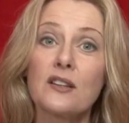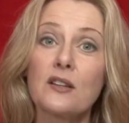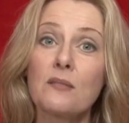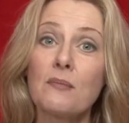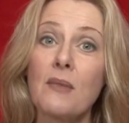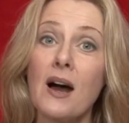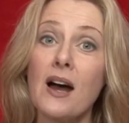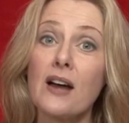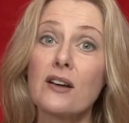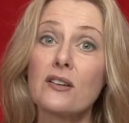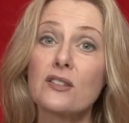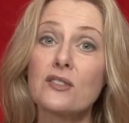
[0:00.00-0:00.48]
The
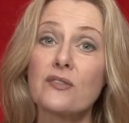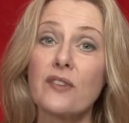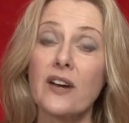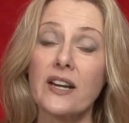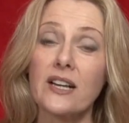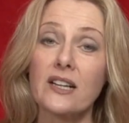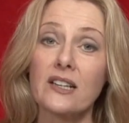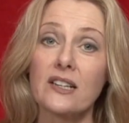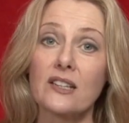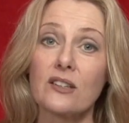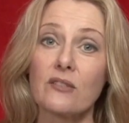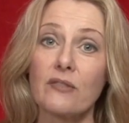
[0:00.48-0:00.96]
Miles
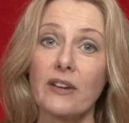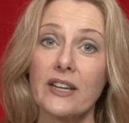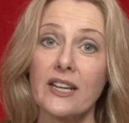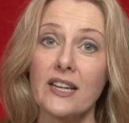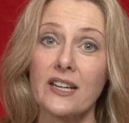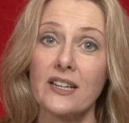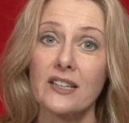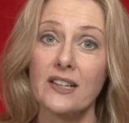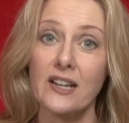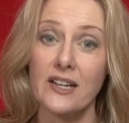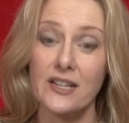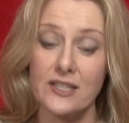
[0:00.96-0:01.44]
Franklin
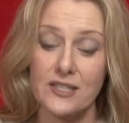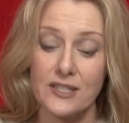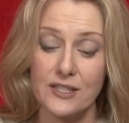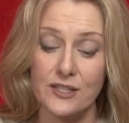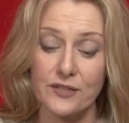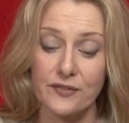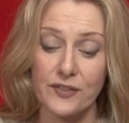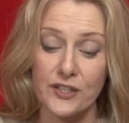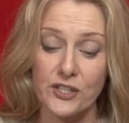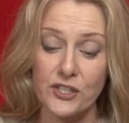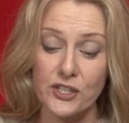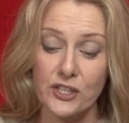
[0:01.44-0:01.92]

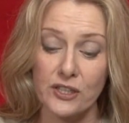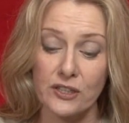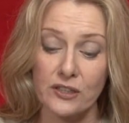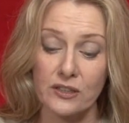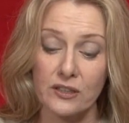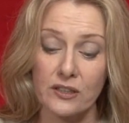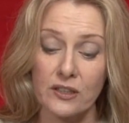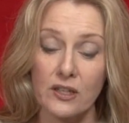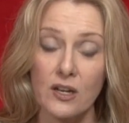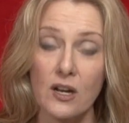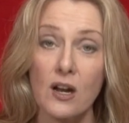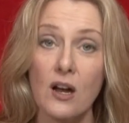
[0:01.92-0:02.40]
recognizes fiction.
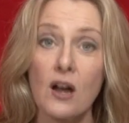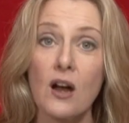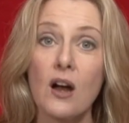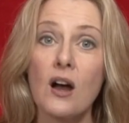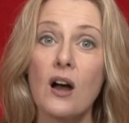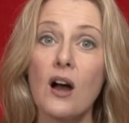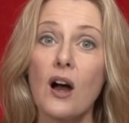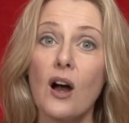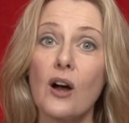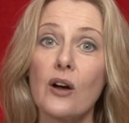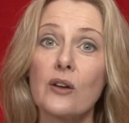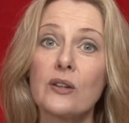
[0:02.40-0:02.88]

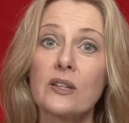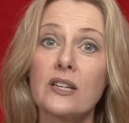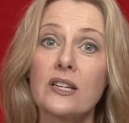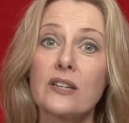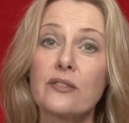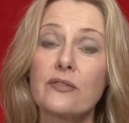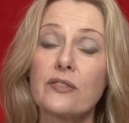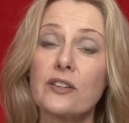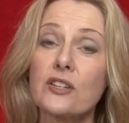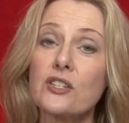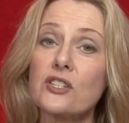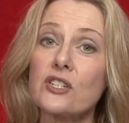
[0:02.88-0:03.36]

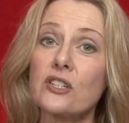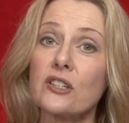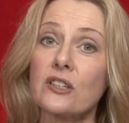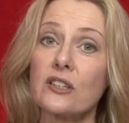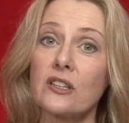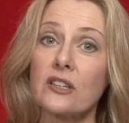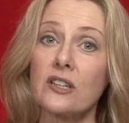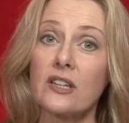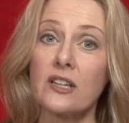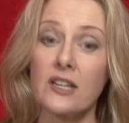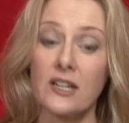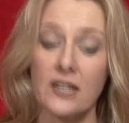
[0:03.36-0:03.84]
Only
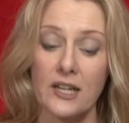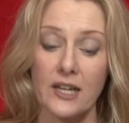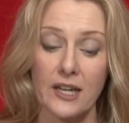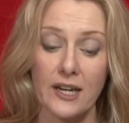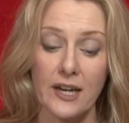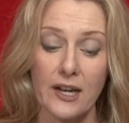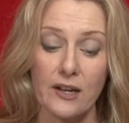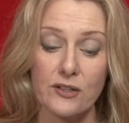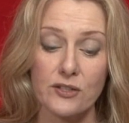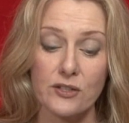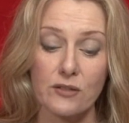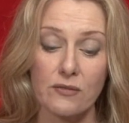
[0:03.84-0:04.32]
fiction
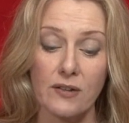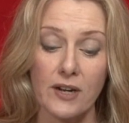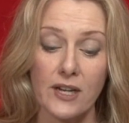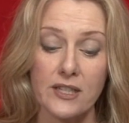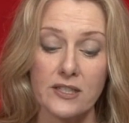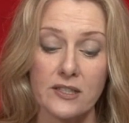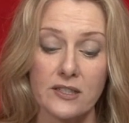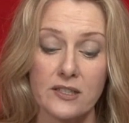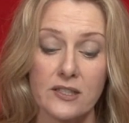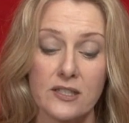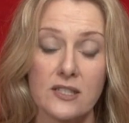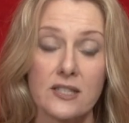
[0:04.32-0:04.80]
allows a
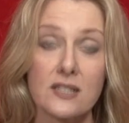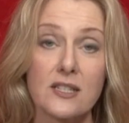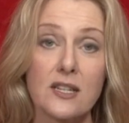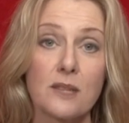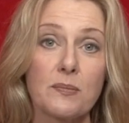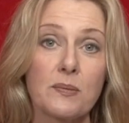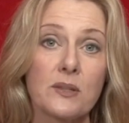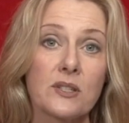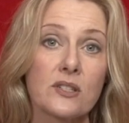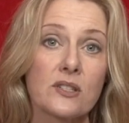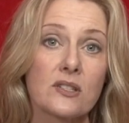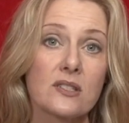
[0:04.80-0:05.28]
writer to
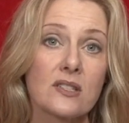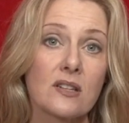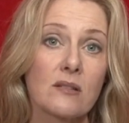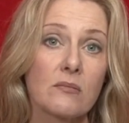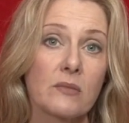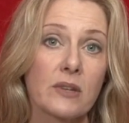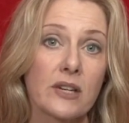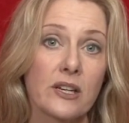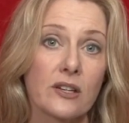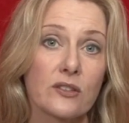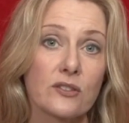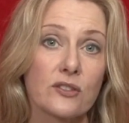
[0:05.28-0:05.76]
step into
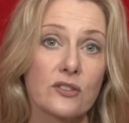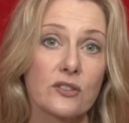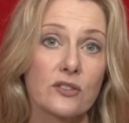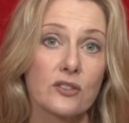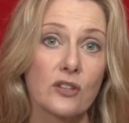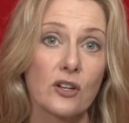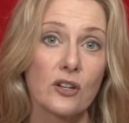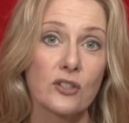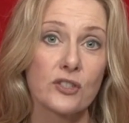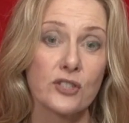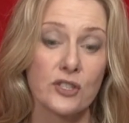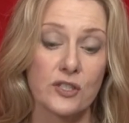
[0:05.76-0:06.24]
someone
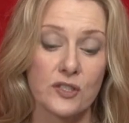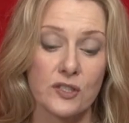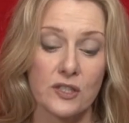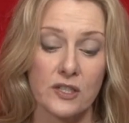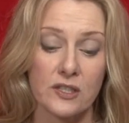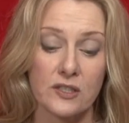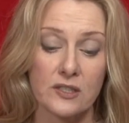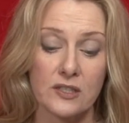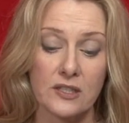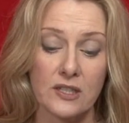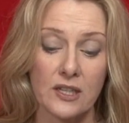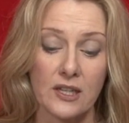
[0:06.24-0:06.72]
else's
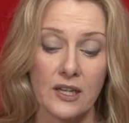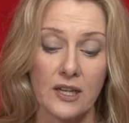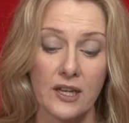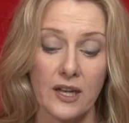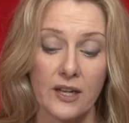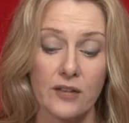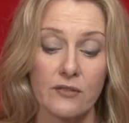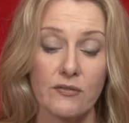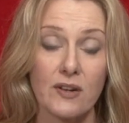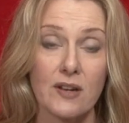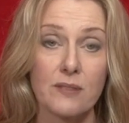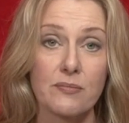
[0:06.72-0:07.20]
consciousness
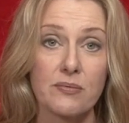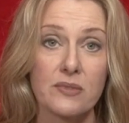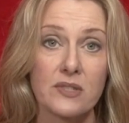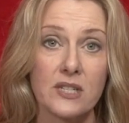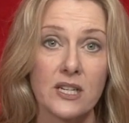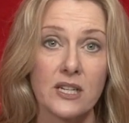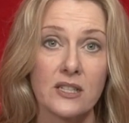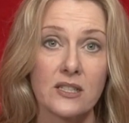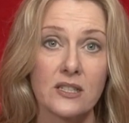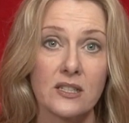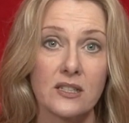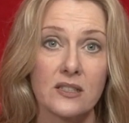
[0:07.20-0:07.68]
and
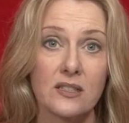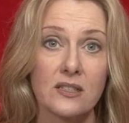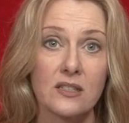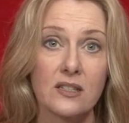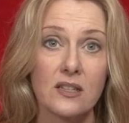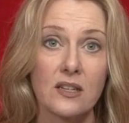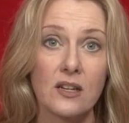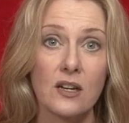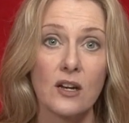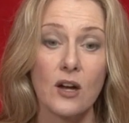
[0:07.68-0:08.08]
represent it.